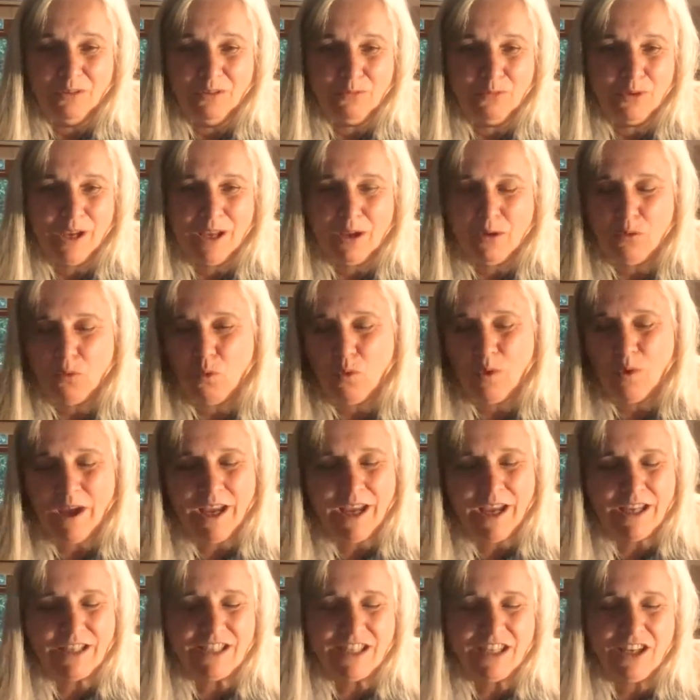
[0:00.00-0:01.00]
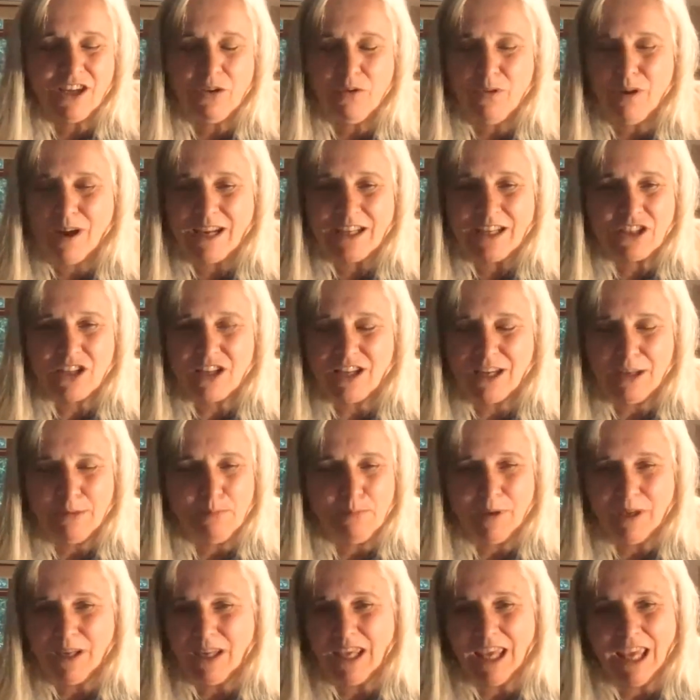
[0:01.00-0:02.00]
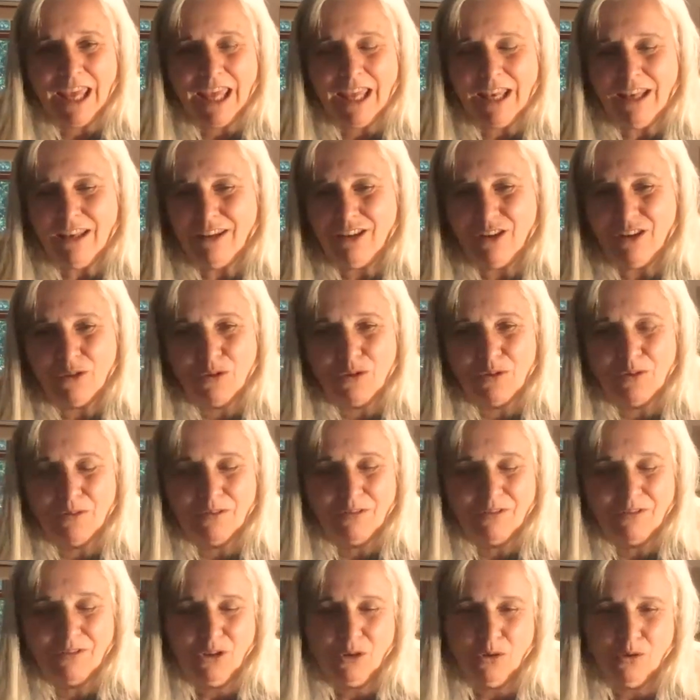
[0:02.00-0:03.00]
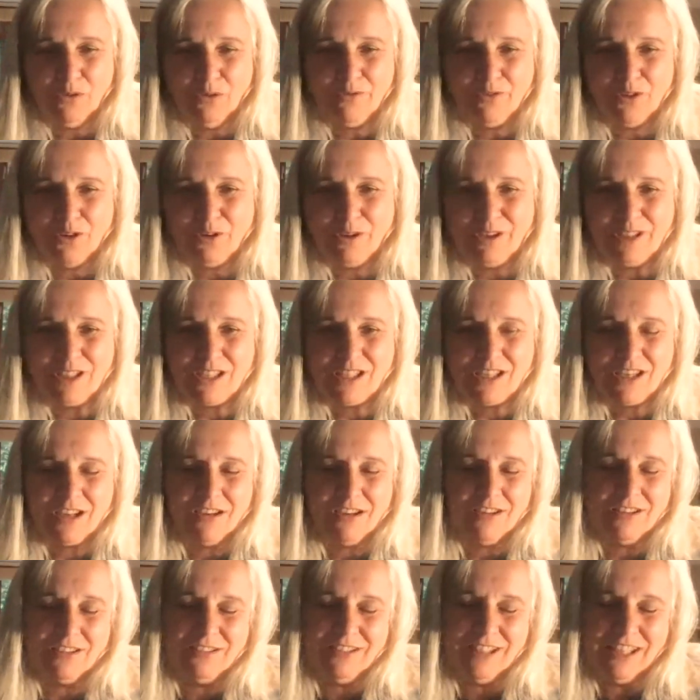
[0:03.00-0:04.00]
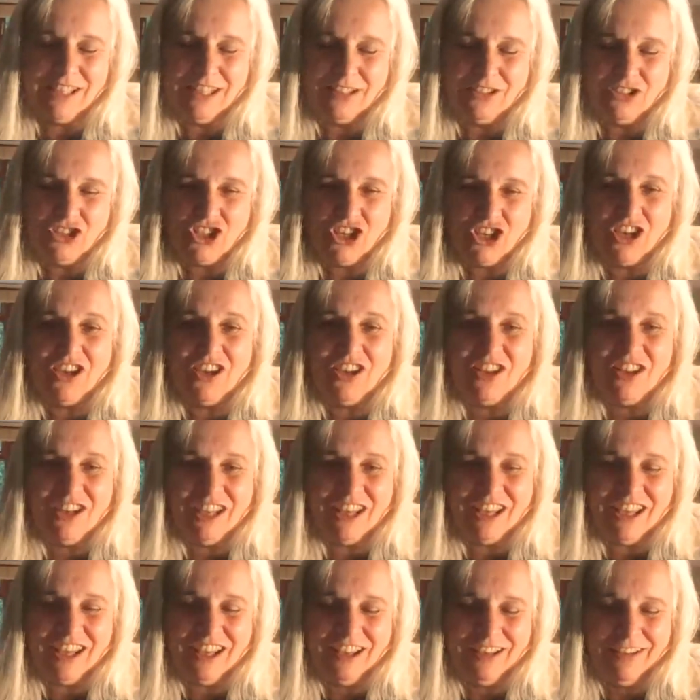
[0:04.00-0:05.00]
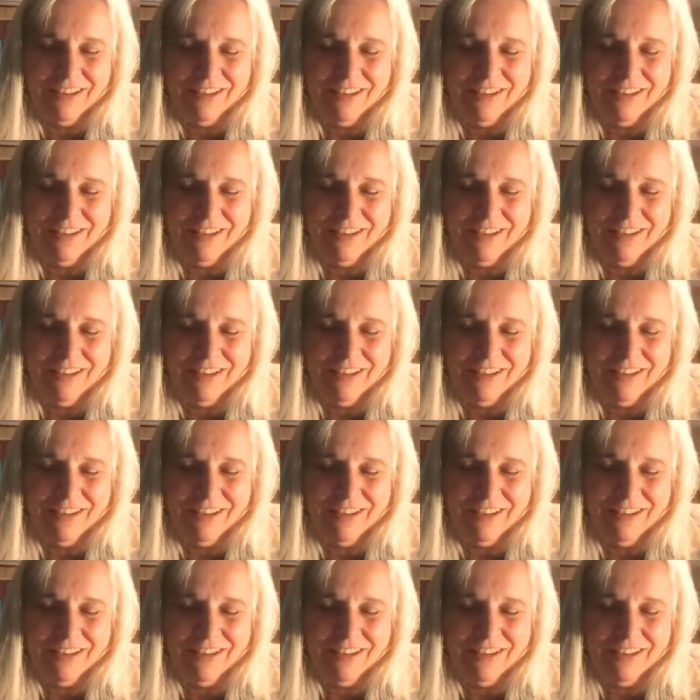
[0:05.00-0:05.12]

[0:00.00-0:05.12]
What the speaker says: Where do you actually begin your forest gardening journey?